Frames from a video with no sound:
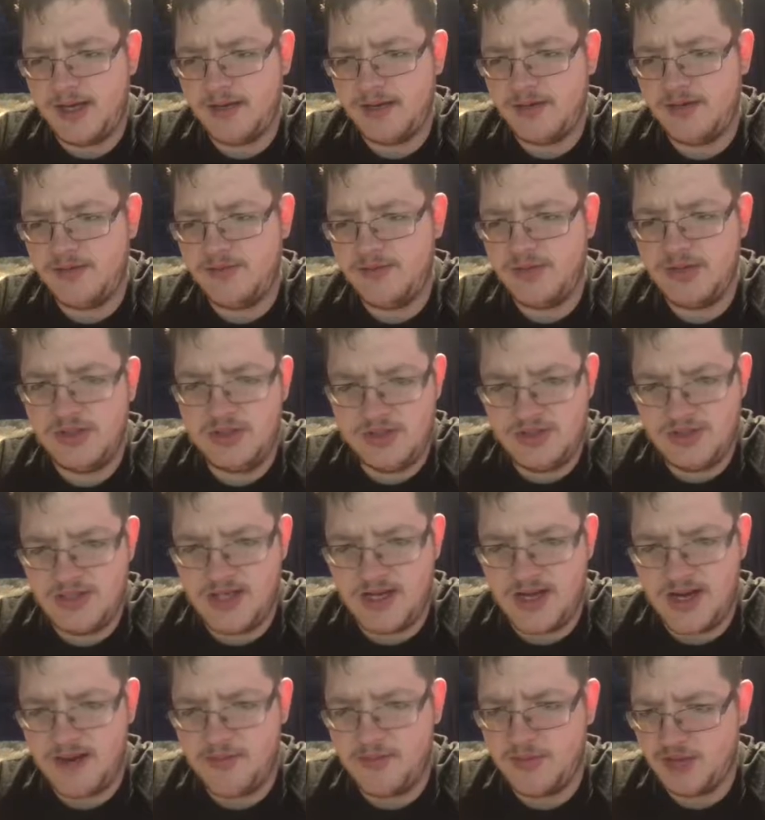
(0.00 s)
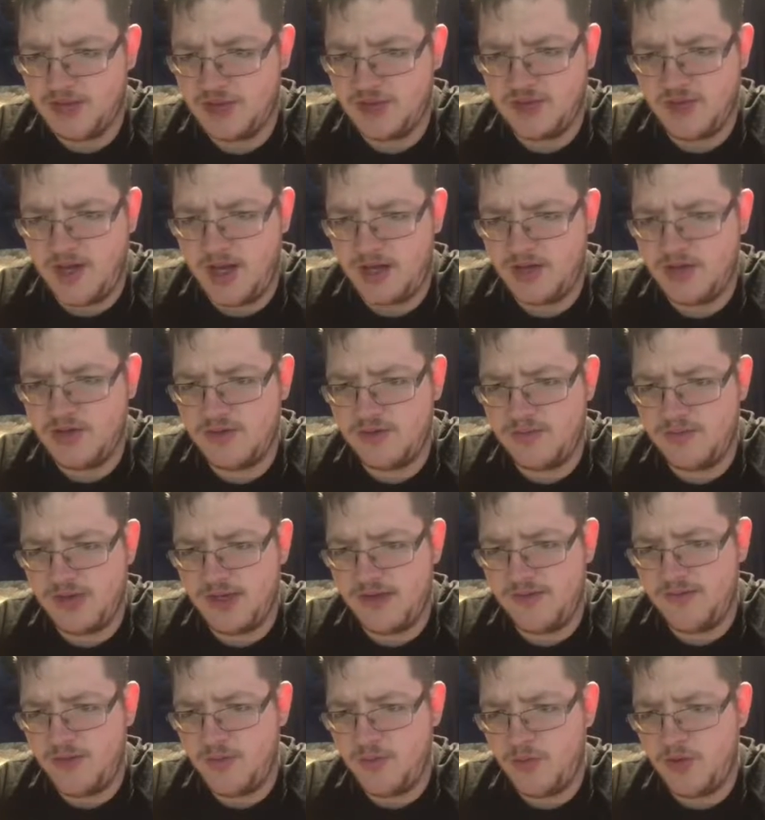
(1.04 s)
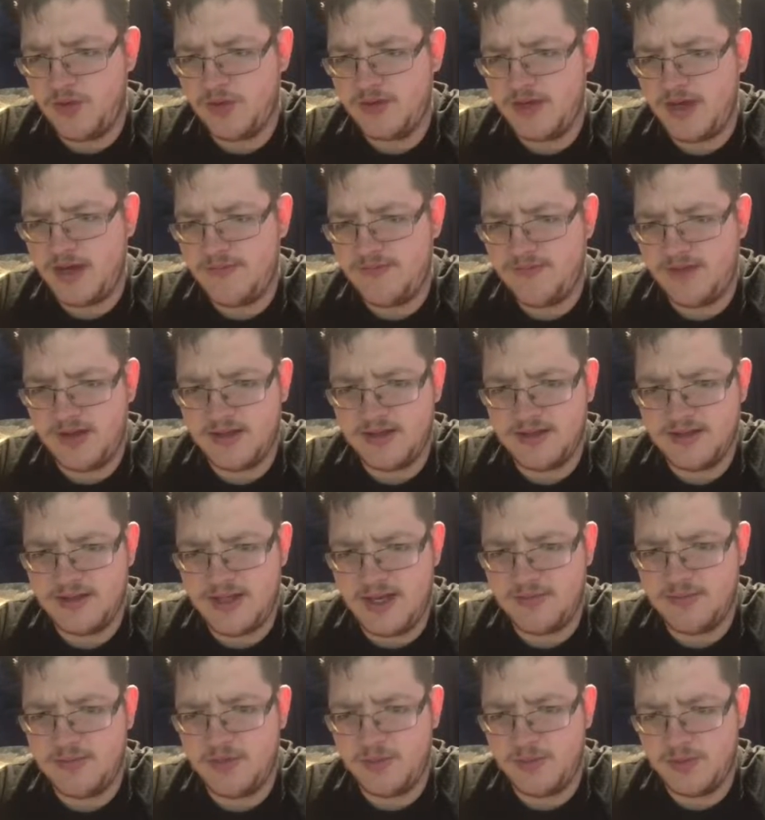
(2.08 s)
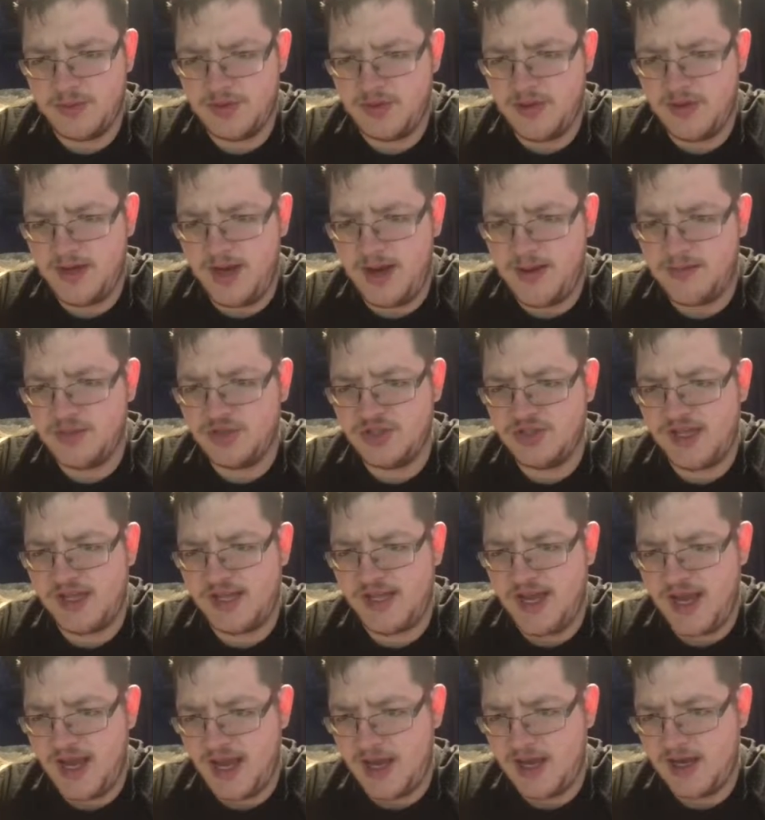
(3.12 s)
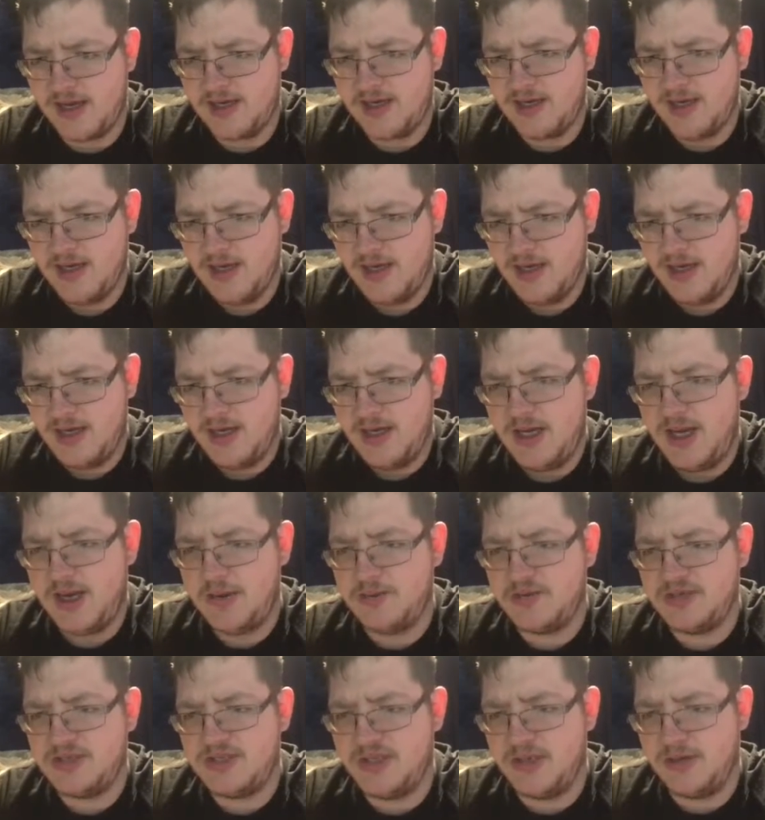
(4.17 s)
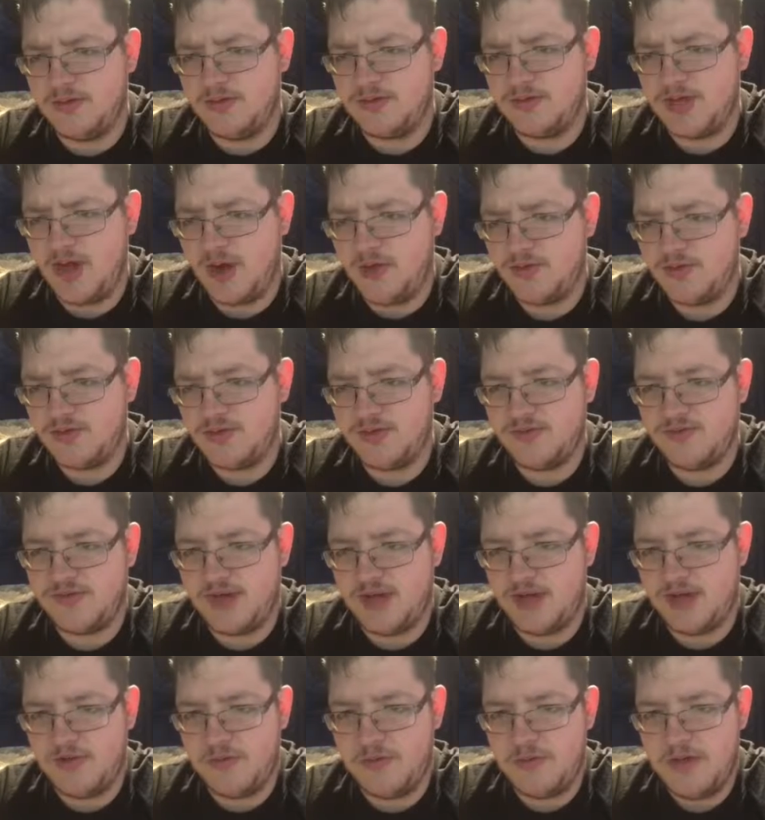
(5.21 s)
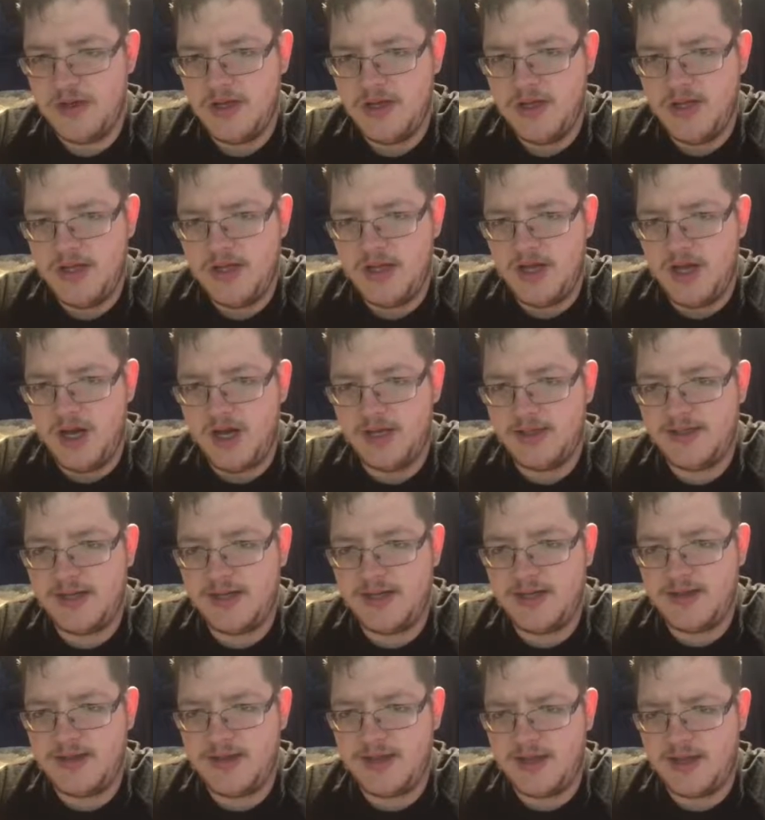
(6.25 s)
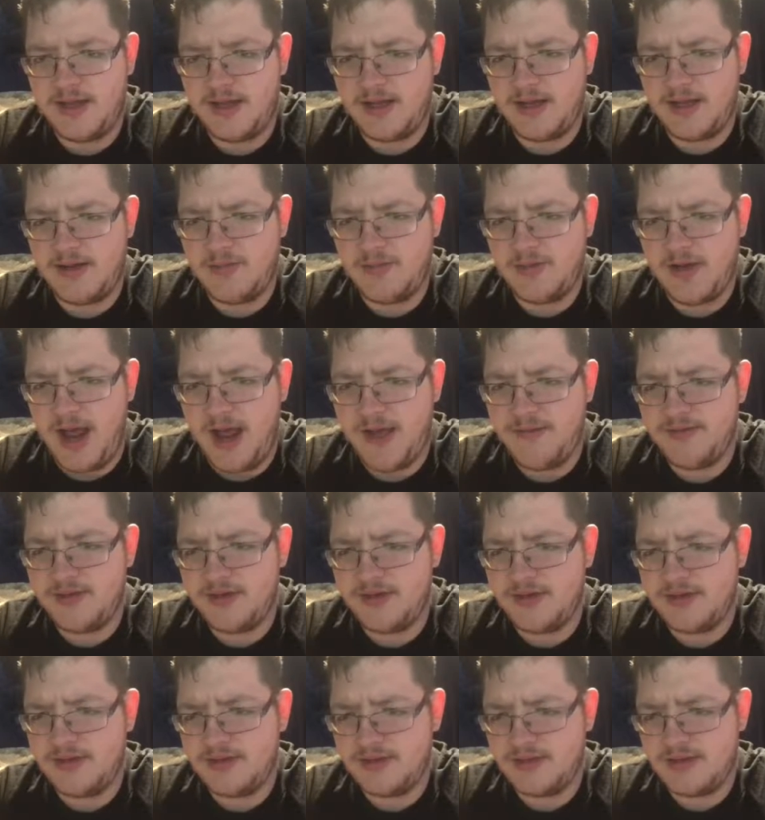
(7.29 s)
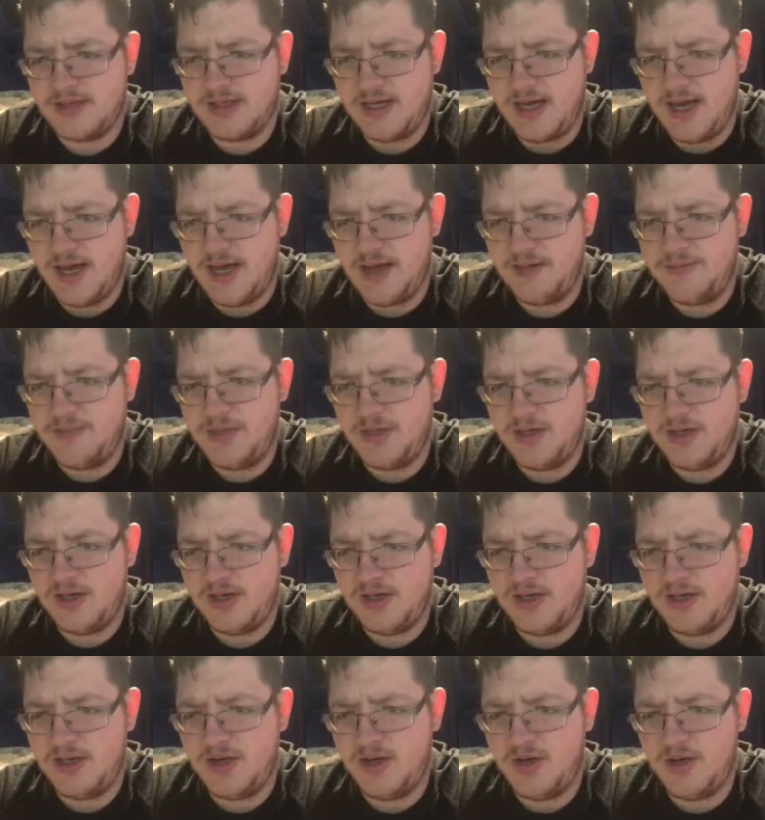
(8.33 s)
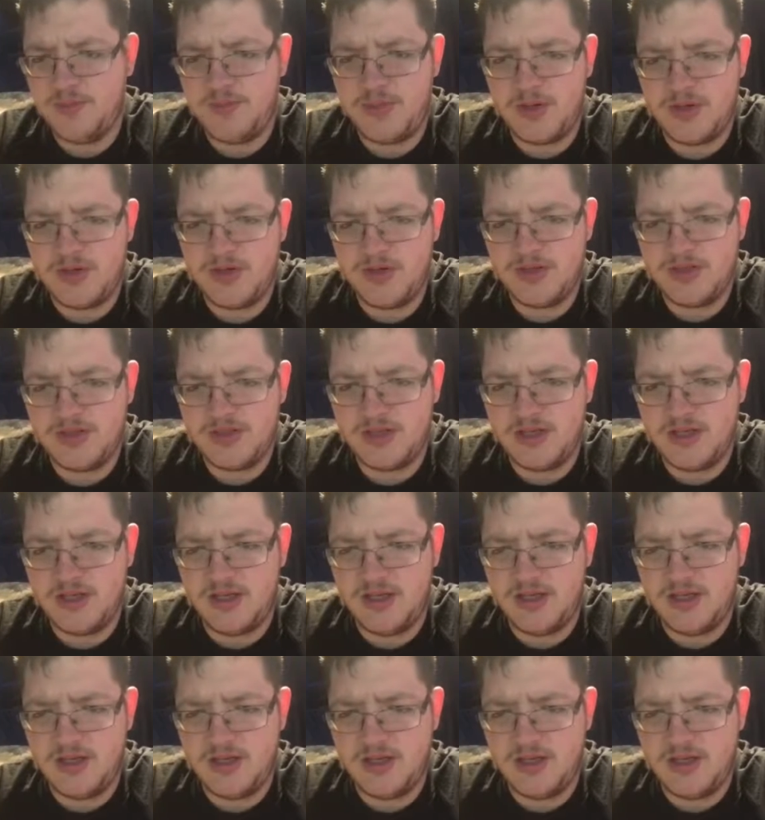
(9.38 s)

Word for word: had enough money to take care of my shoulder. I couldn't believe it. And one day, fans stepped up and showed how much they cared. It was still so surreal." I didn't think it would ever gonna happen, not because